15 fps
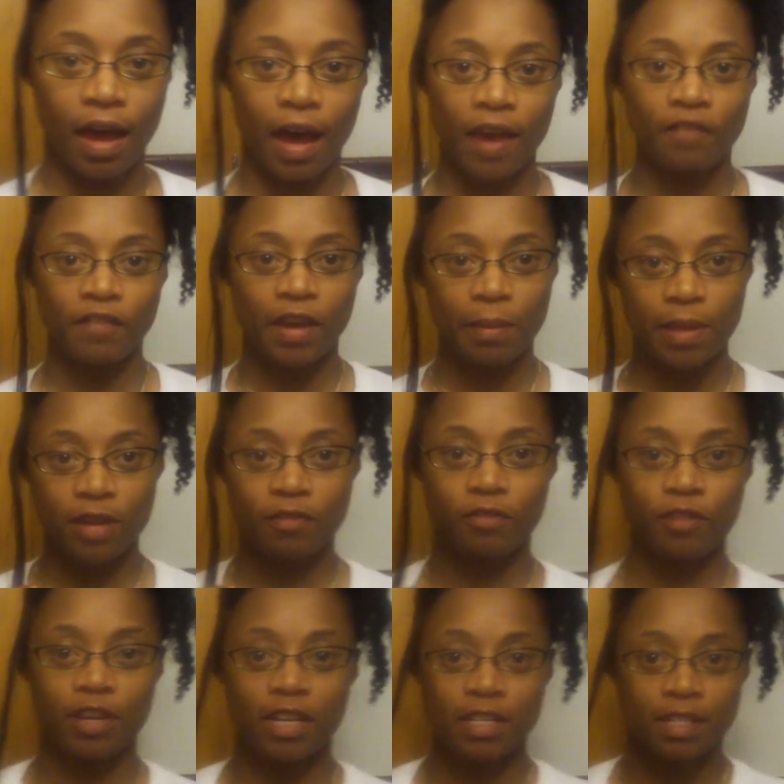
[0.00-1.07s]
Hi family and
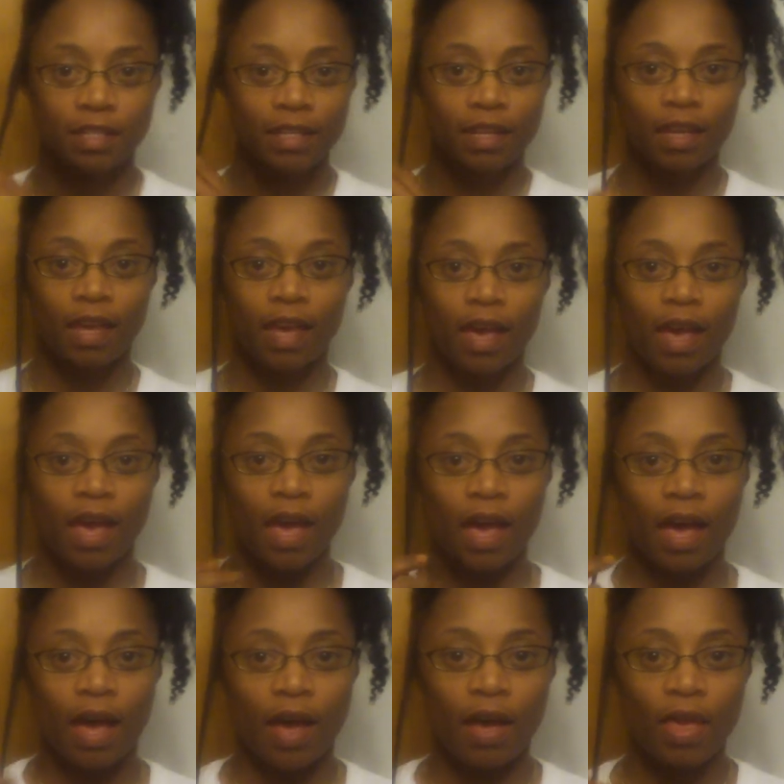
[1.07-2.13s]
friends.
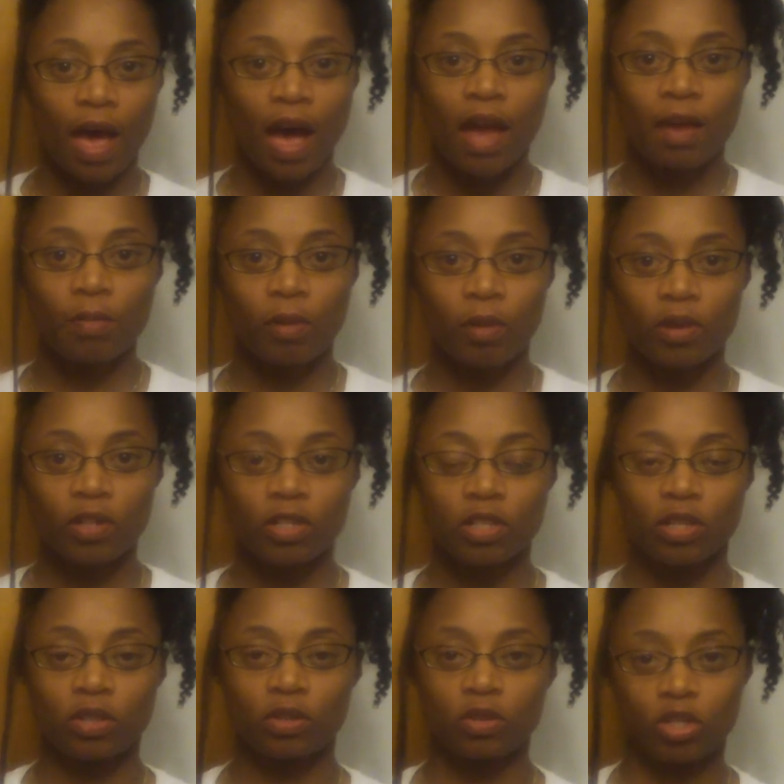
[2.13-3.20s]
I'm going
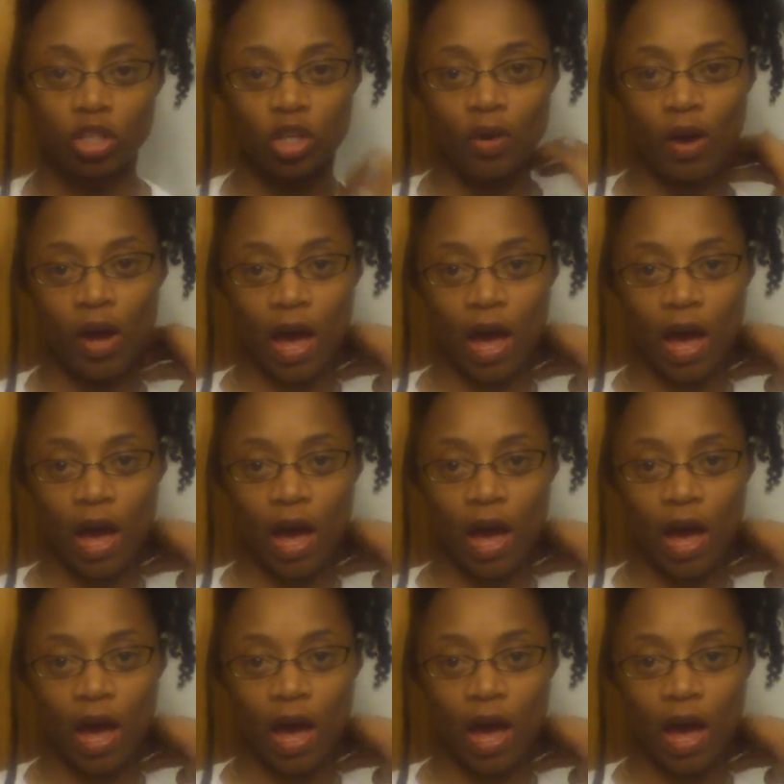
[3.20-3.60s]
to show you